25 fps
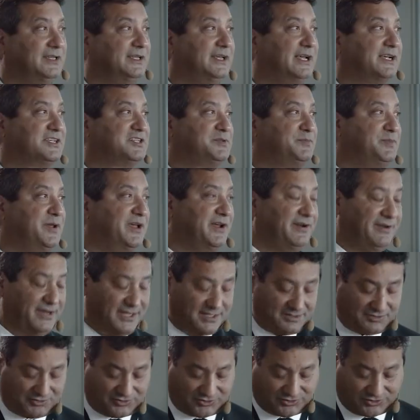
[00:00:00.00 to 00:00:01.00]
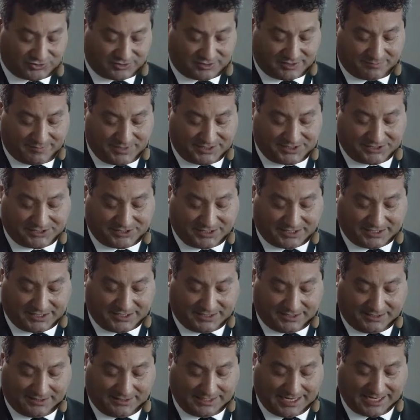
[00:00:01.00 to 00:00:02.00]
Experience the
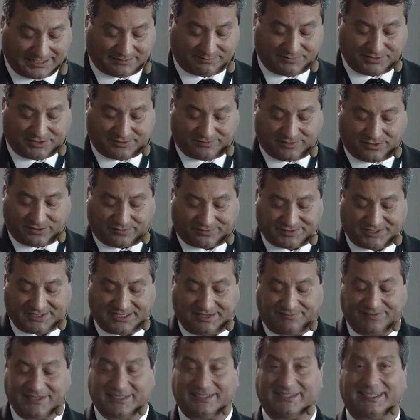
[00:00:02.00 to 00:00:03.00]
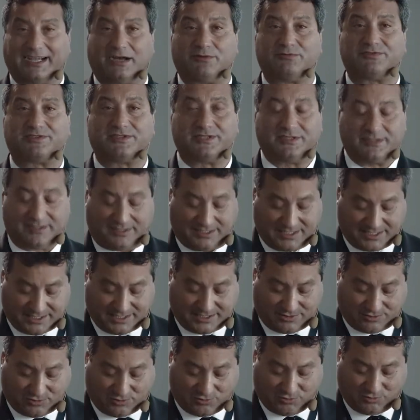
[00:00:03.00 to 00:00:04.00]
mystical atmosphere of
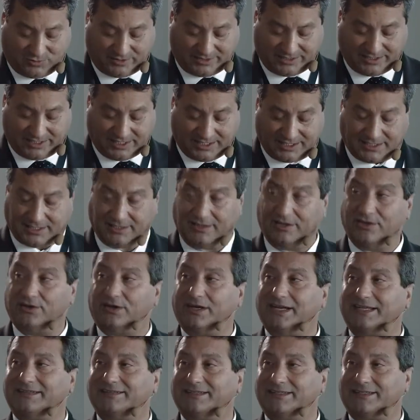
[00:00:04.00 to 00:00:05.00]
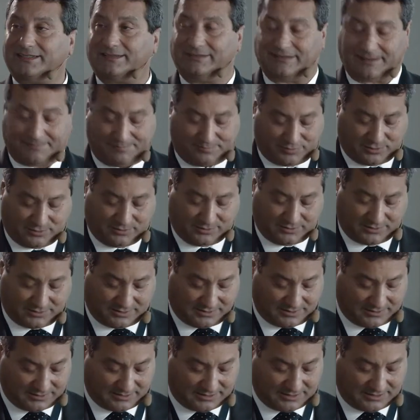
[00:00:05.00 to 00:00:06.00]
7,000-year-old Neolithic
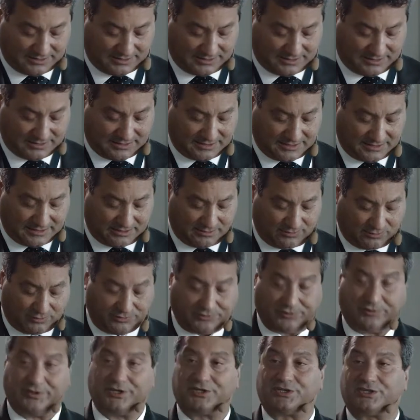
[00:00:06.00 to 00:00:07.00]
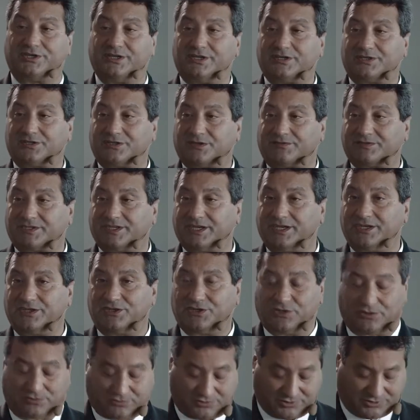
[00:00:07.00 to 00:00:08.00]
temples, or the richness of
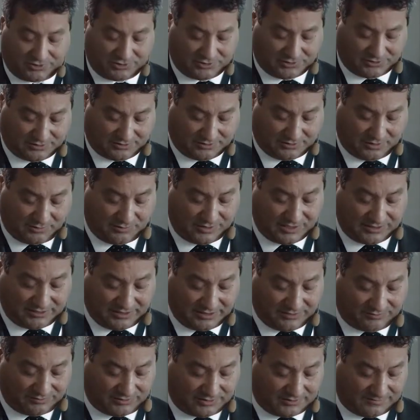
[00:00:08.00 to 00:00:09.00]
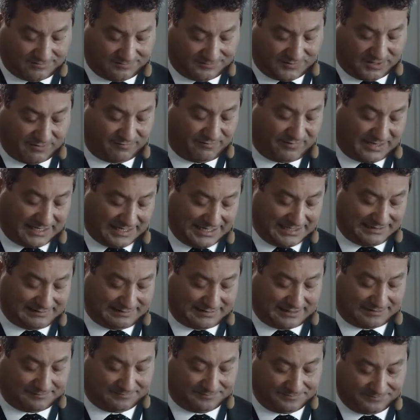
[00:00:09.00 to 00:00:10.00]
St. John's Co-Cathedral in
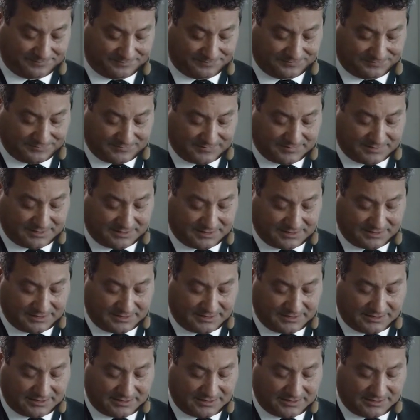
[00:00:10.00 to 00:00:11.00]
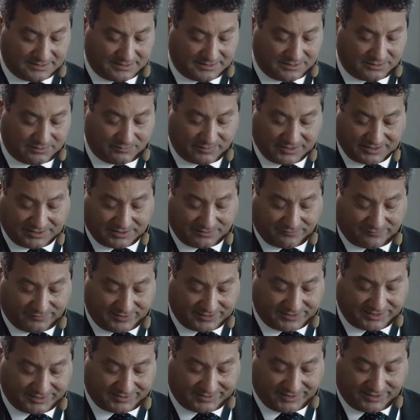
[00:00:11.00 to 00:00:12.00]
Valletta. Whether
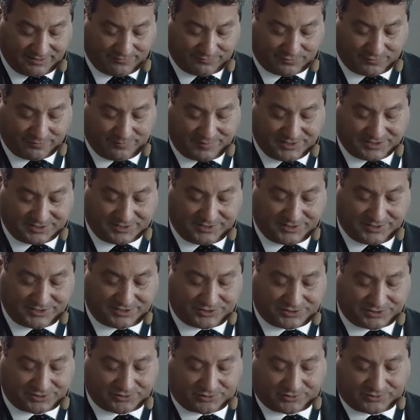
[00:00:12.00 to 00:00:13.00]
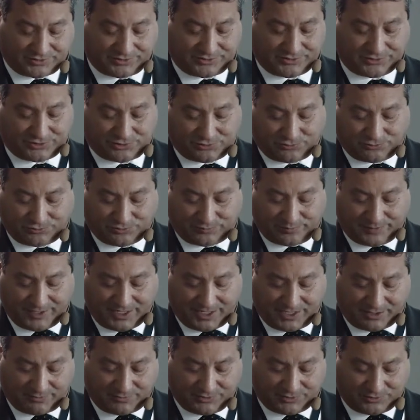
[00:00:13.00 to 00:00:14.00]
visiting for business or on a short
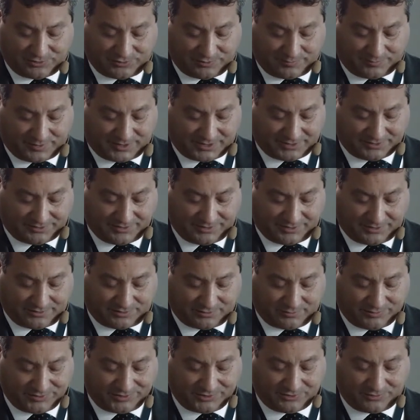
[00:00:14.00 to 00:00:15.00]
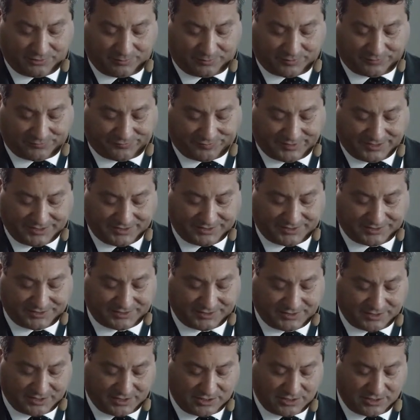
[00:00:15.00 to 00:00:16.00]
break with your partner or with a group of friends